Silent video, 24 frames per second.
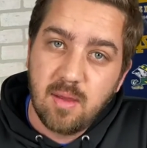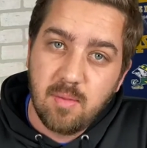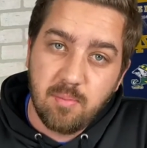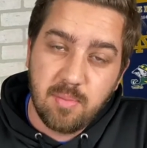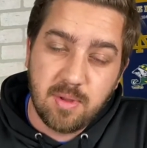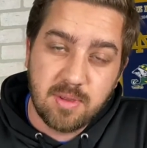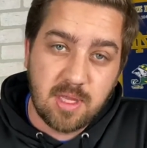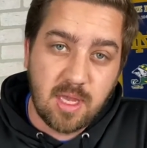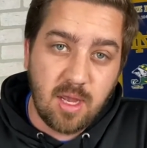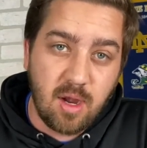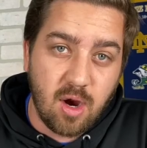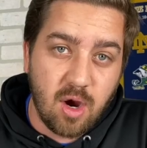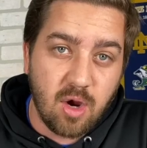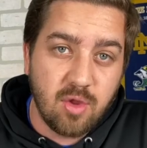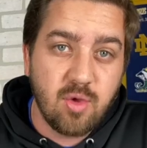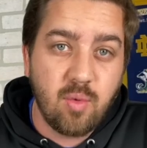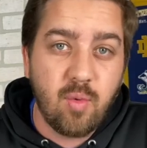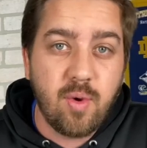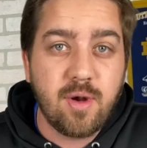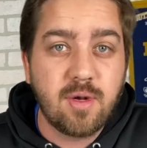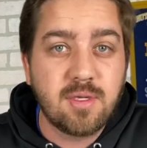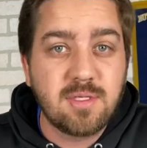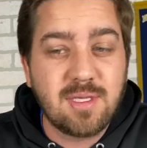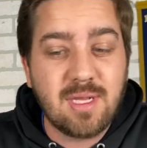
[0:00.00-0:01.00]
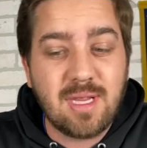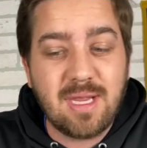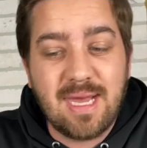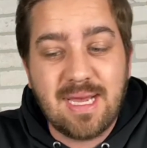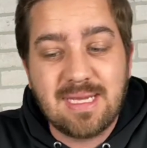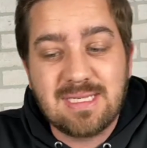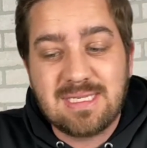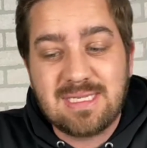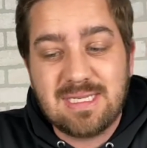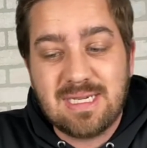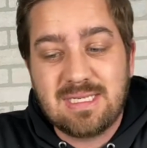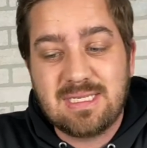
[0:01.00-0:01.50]
but they are the winners of the
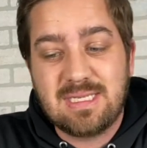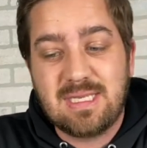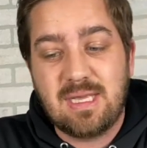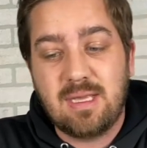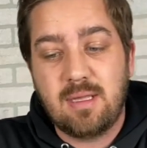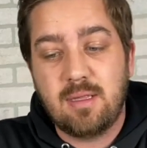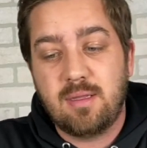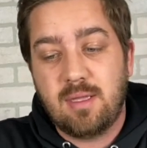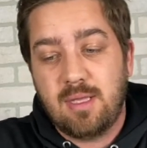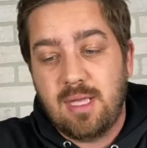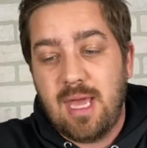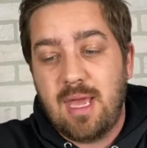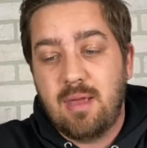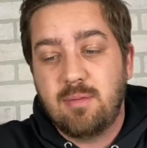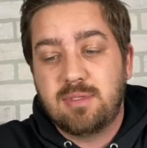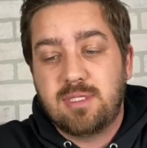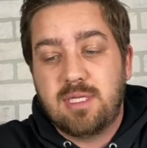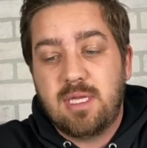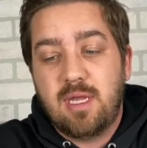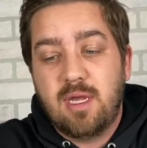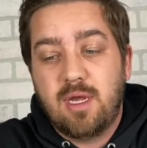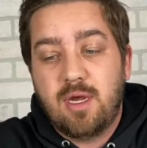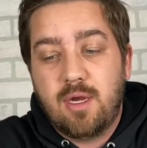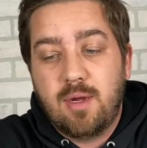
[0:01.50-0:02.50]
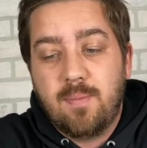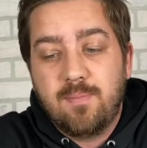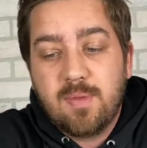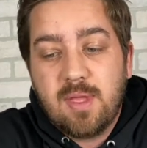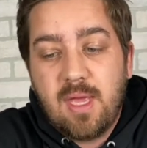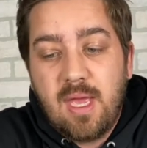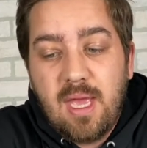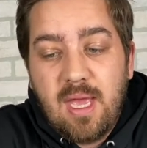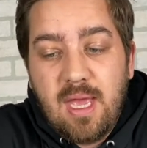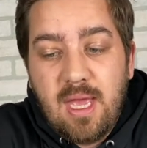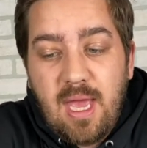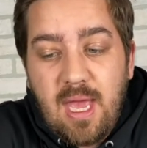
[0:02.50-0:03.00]
last 6 games here.
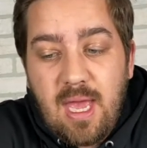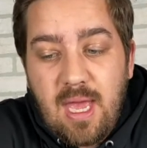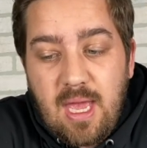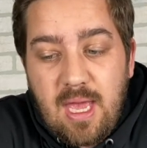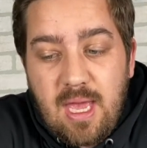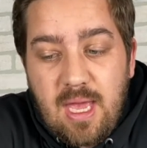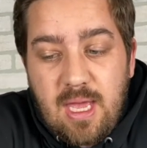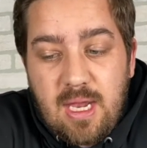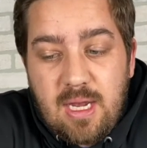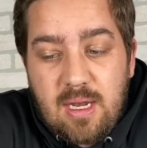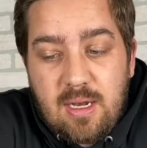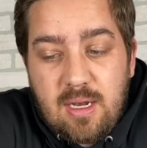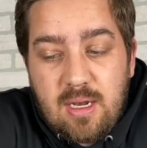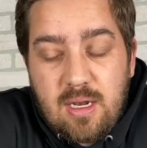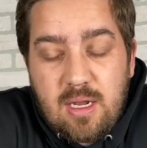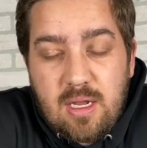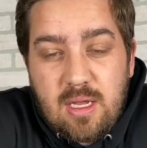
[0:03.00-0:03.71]
And